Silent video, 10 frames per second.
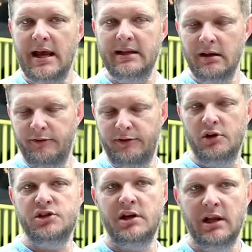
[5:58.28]
Ideal
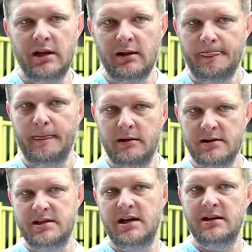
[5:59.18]
functioning,
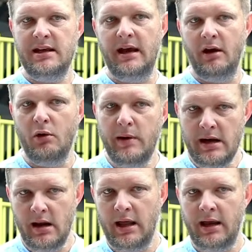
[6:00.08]
you see that
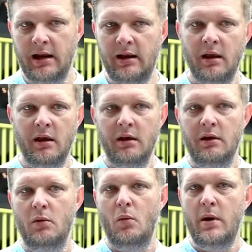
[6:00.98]
green line
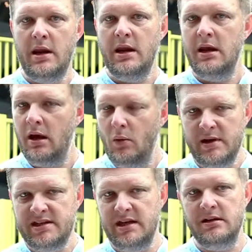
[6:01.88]

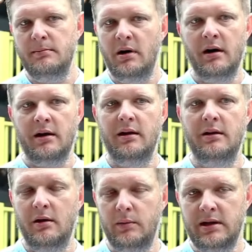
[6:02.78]
we see in the market,
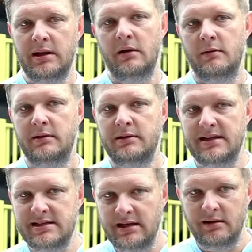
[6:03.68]
and we did our
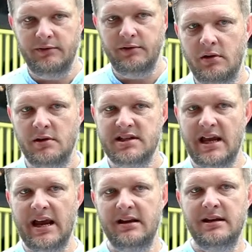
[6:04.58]
testing, course.
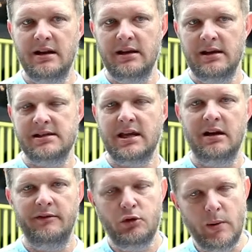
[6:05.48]
Ideally is
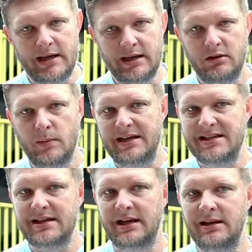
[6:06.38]
kind of 20
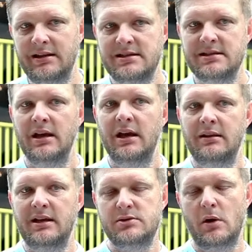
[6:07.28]
seconds.
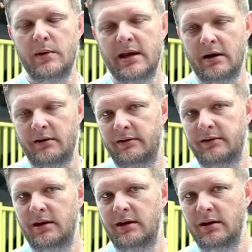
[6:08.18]
That's what we
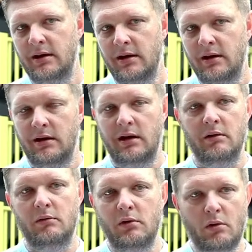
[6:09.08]
guarantee
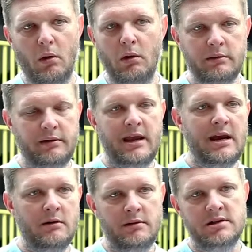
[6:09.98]
in cold
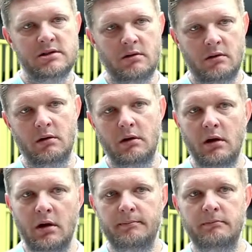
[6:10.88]
areas or,
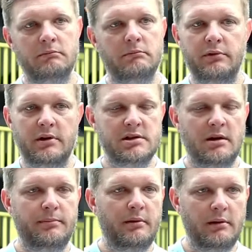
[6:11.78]
for
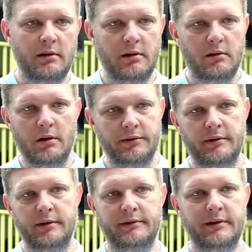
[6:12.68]
example,
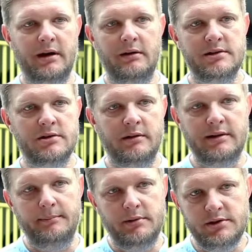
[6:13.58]
hot areas,
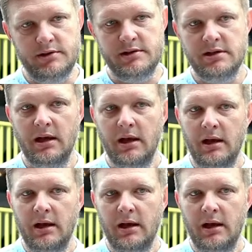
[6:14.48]
hot temperatures.